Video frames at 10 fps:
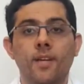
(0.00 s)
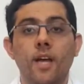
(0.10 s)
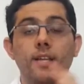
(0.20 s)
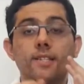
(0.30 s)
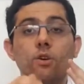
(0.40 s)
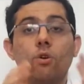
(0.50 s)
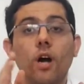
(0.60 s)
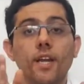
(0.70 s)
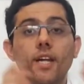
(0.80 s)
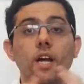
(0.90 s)
So
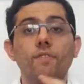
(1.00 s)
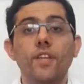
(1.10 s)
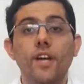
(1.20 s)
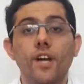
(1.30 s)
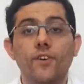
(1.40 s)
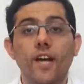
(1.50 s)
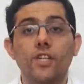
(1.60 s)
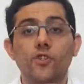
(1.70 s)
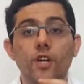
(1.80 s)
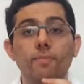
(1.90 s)
cutting off the hair and
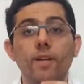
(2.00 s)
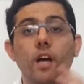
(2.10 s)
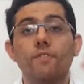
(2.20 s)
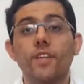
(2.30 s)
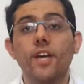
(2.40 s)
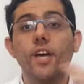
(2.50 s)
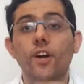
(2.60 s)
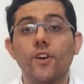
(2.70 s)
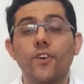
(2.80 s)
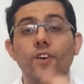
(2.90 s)
trimming off the hair
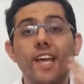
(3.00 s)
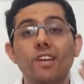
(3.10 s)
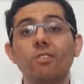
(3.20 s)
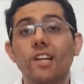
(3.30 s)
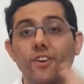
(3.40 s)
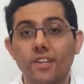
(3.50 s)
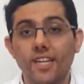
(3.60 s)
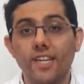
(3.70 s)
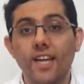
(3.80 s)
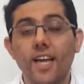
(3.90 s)
regularly
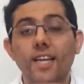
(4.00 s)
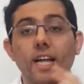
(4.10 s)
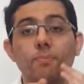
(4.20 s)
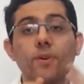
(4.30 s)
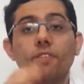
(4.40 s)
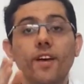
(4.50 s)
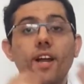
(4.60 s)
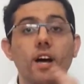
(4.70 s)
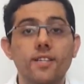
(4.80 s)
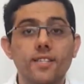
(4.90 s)
can prevent
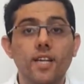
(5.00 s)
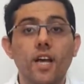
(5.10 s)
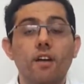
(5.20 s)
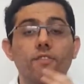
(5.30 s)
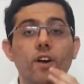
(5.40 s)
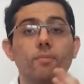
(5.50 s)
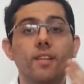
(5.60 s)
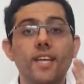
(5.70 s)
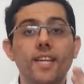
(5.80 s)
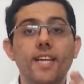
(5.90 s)
us from
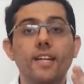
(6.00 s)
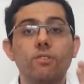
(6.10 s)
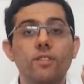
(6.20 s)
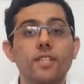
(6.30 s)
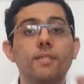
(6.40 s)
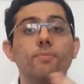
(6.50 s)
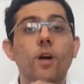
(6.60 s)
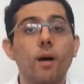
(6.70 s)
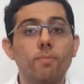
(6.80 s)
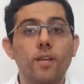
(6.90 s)
leading to this
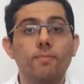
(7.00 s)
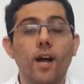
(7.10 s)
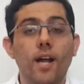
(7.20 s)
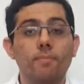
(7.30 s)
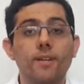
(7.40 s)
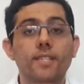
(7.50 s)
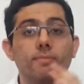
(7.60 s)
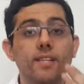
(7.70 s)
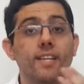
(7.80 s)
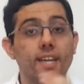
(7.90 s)
problem, I mean
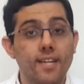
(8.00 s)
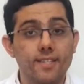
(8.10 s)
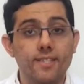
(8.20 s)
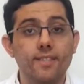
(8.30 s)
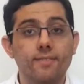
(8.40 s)
split ends.